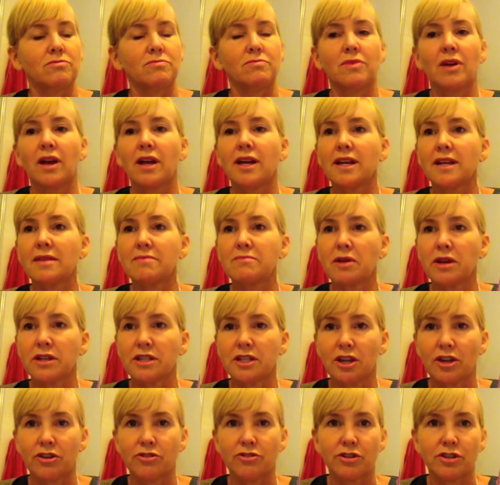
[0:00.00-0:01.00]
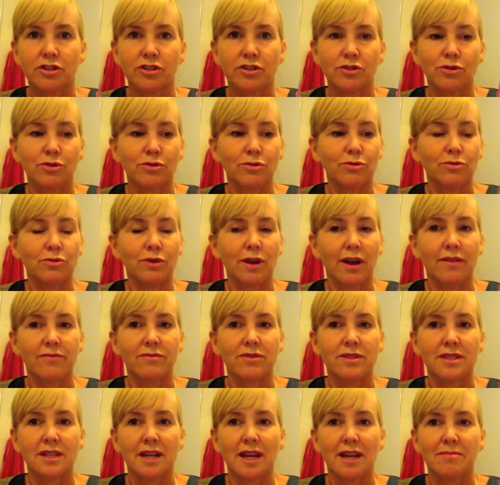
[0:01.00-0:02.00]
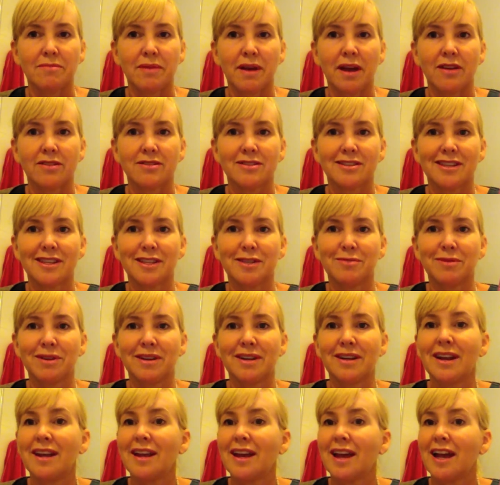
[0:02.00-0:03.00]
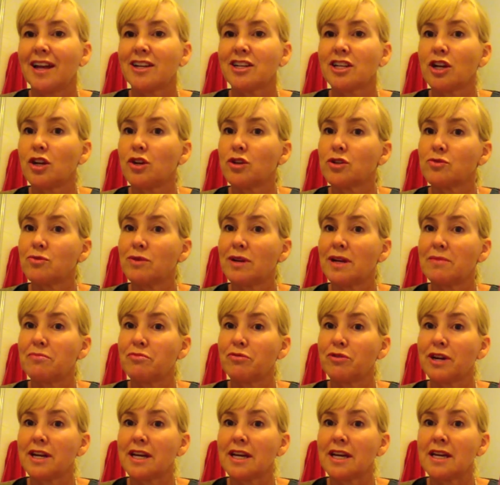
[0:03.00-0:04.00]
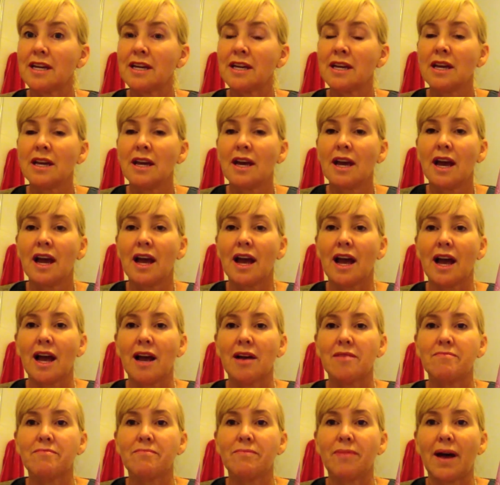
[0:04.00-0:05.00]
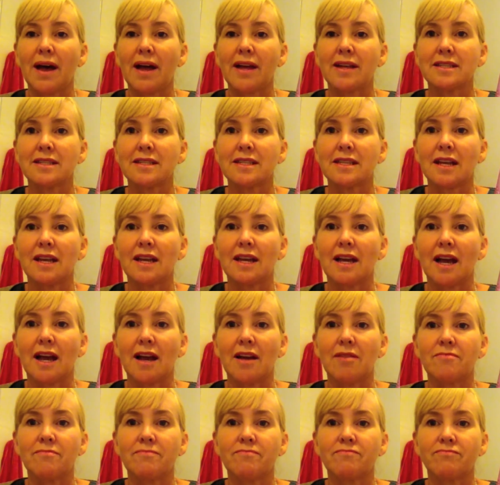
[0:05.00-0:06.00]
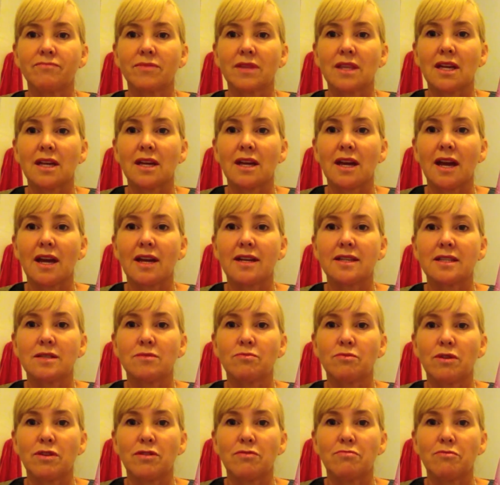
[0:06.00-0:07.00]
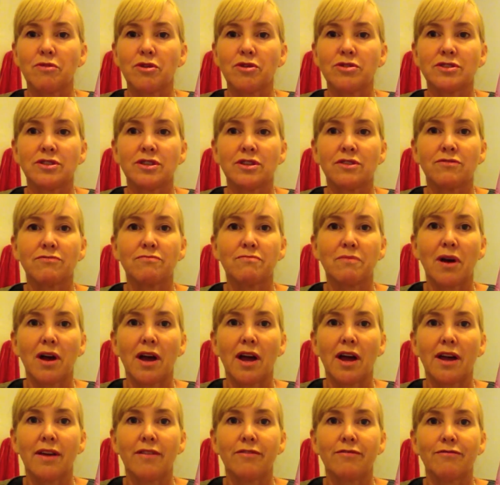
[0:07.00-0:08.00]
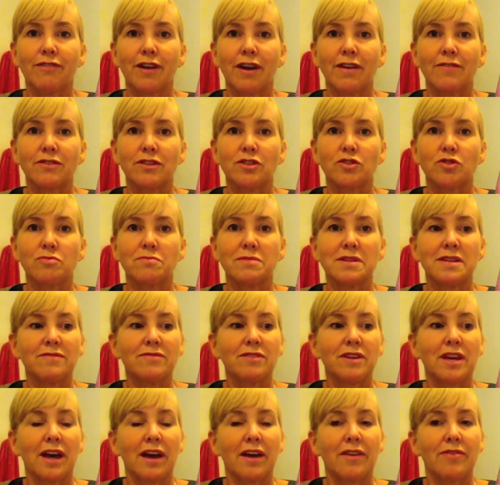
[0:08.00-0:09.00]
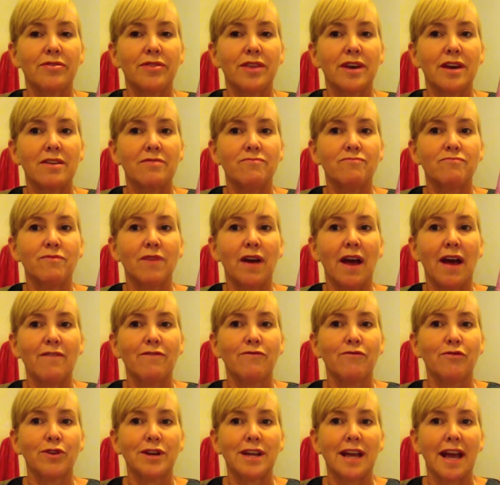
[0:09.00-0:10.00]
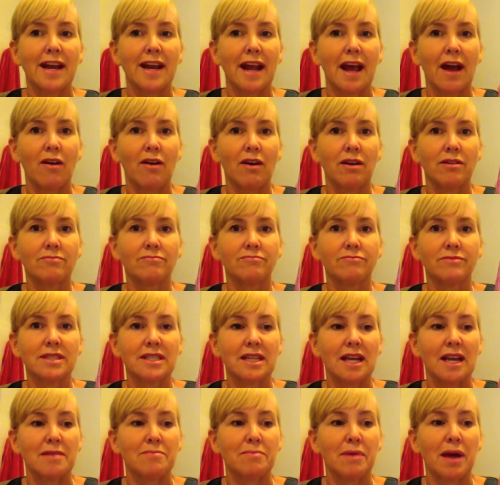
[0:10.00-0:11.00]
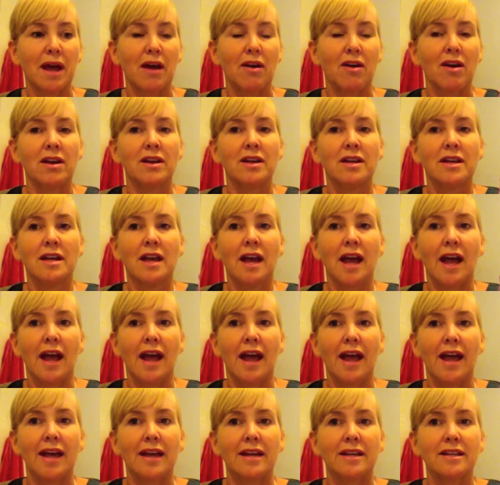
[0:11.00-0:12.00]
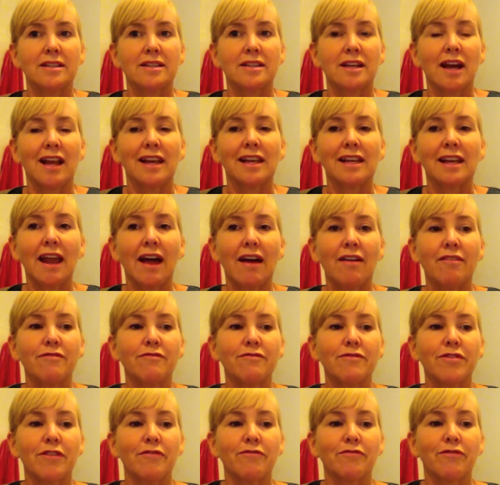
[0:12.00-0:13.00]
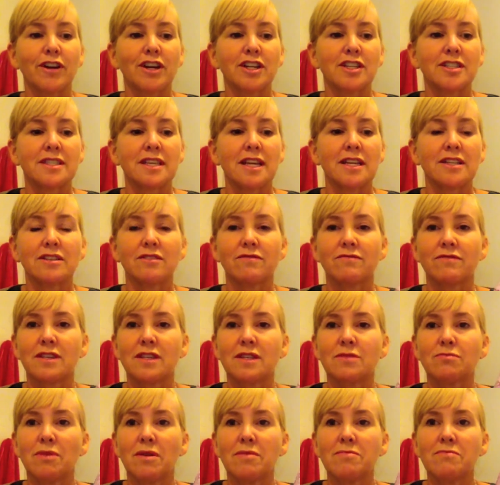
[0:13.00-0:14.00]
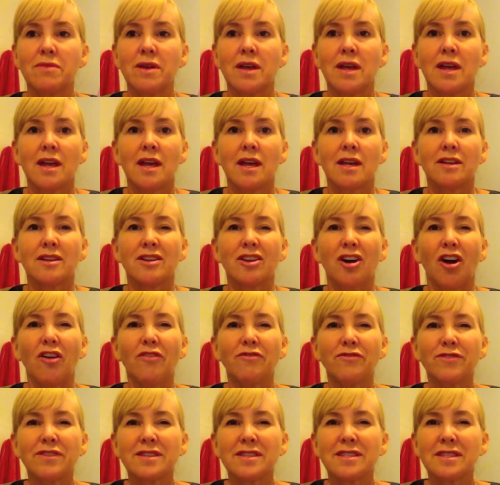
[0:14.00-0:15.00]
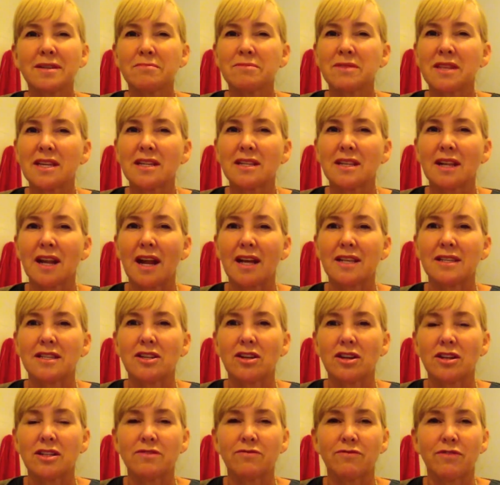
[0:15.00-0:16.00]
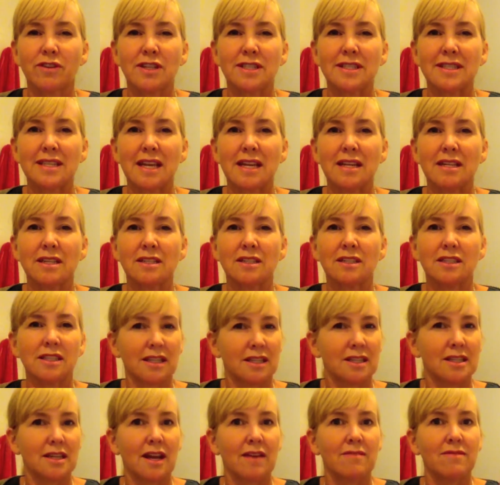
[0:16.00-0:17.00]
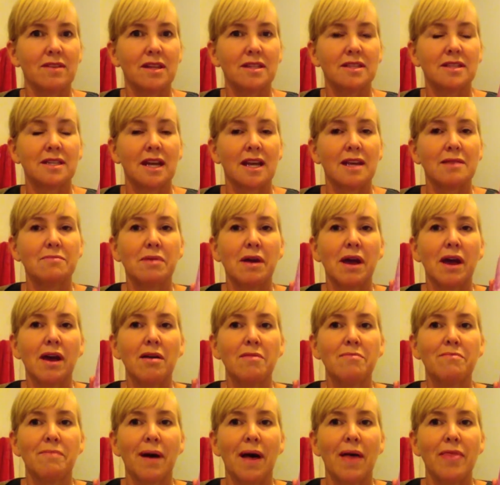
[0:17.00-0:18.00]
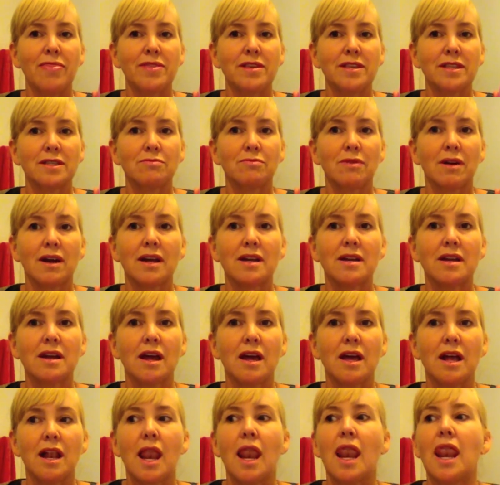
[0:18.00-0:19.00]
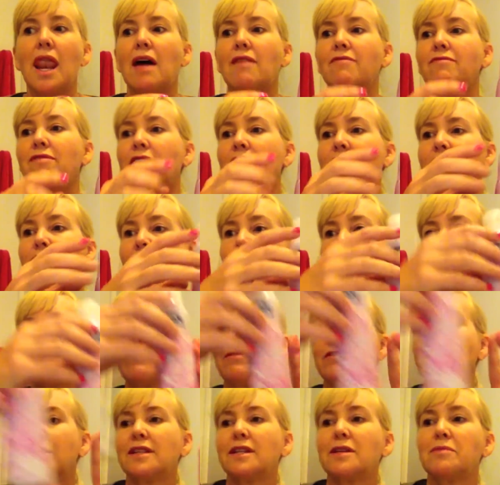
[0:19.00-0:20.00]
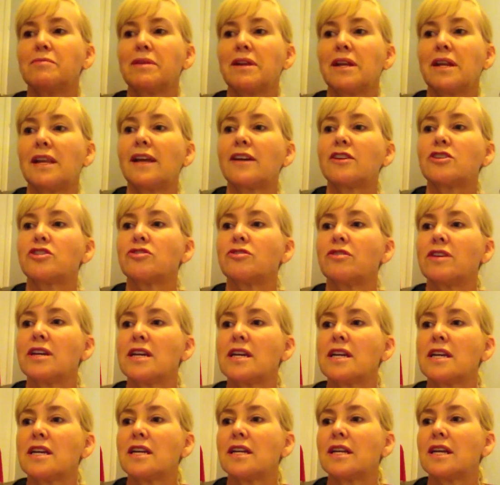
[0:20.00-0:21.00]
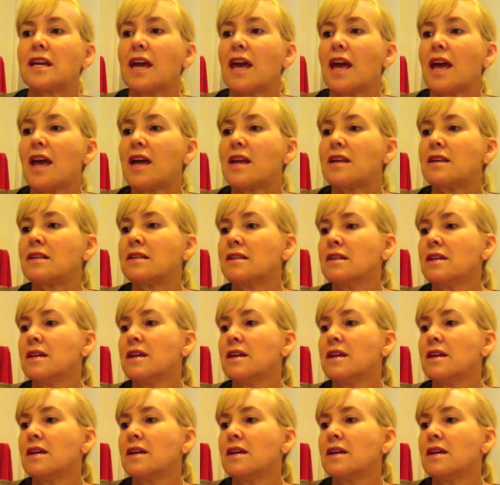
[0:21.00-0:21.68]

my deodorant to have the staying power. So this one actually looks really pretty, but as with most of my favorites from Nivea, they have 48 hour staying power, and I love the fresh scent of this one. Often something that has a nice fresh scent doesn't have that staying power, but this one, love, love, love. A little bit of luxury in a can.